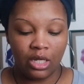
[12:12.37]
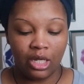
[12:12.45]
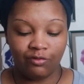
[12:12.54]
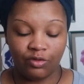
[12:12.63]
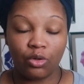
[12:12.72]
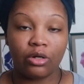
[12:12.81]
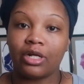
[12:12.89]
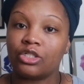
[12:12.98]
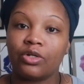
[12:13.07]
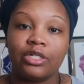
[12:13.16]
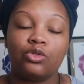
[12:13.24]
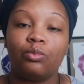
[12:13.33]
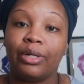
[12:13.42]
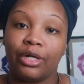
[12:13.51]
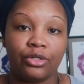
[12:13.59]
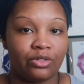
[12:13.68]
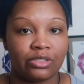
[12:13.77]
If you are not trying to
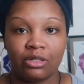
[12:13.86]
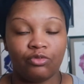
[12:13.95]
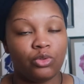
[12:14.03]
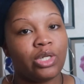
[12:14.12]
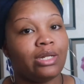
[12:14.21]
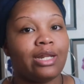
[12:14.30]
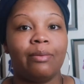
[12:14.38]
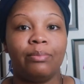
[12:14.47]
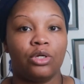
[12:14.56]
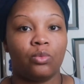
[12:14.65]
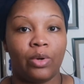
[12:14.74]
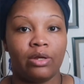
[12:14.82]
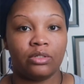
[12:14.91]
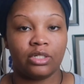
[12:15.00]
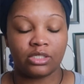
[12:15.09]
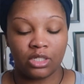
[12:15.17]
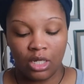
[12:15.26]
better yourself, you cannot be around
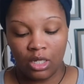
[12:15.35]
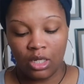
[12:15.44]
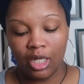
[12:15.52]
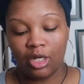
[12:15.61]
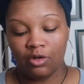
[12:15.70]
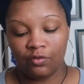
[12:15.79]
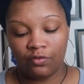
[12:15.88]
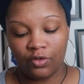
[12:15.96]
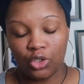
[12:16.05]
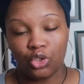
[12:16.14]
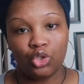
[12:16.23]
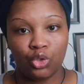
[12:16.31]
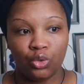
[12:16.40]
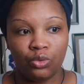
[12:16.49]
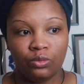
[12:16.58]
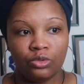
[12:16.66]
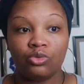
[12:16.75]
us. If
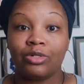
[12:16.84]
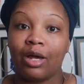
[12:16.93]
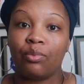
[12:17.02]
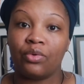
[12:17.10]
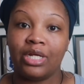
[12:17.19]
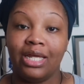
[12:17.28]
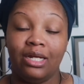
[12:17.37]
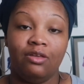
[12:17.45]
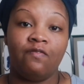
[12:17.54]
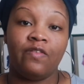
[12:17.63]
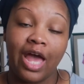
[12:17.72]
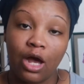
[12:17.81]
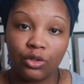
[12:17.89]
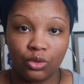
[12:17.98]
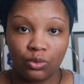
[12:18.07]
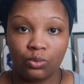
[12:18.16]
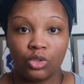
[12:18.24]
you do not bring any
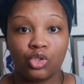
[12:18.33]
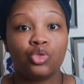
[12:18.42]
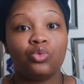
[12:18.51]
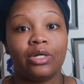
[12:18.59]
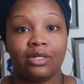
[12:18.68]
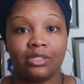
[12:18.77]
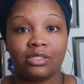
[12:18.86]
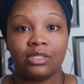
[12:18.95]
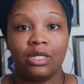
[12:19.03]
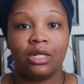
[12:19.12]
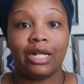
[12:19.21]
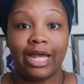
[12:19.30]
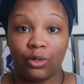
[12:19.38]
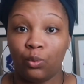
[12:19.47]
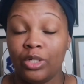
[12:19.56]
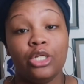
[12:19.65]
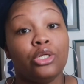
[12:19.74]
value to us, like
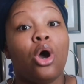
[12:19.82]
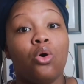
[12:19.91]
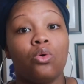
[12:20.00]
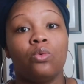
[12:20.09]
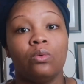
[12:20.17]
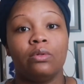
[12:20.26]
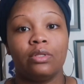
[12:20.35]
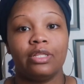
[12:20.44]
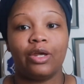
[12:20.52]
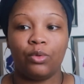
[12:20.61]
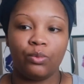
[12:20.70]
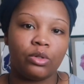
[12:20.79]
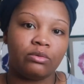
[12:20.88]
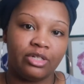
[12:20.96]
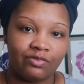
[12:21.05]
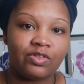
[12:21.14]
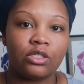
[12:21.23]
we know that we will
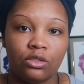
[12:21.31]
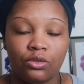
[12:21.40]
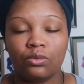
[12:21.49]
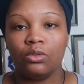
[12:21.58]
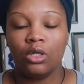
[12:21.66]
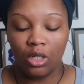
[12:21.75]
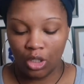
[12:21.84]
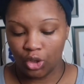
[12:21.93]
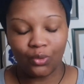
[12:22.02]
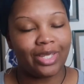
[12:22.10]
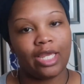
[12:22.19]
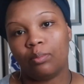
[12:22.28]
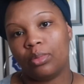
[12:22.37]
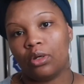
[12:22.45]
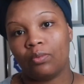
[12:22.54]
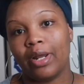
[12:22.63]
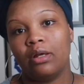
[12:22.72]
give to you, you can't be
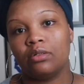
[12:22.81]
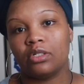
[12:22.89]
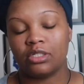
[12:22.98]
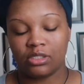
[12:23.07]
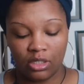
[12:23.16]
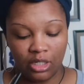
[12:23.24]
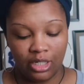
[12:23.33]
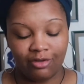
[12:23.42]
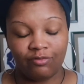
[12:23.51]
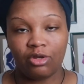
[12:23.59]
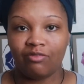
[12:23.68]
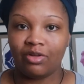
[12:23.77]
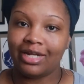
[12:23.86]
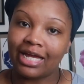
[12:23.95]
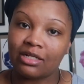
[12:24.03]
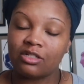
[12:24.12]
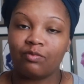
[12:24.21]
around us. If you have a
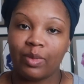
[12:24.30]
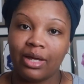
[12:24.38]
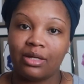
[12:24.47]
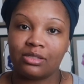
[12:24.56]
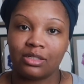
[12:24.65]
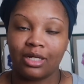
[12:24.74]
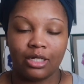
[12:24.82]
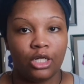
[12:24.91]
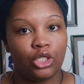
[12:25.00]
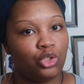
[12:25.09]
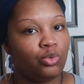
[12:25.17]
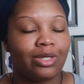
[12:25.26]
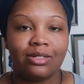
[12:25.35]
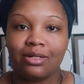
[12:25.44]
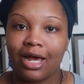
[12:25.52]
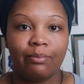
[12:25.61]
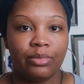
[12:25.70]
negative mindset, you
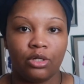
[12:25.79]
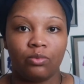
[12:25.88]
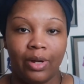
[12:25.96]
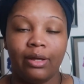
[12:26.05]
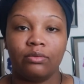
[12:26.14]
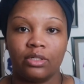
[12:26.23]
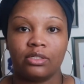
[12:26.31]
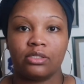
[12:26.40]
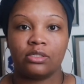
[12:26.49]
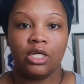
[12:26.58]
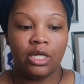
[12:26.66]
cannot be around us.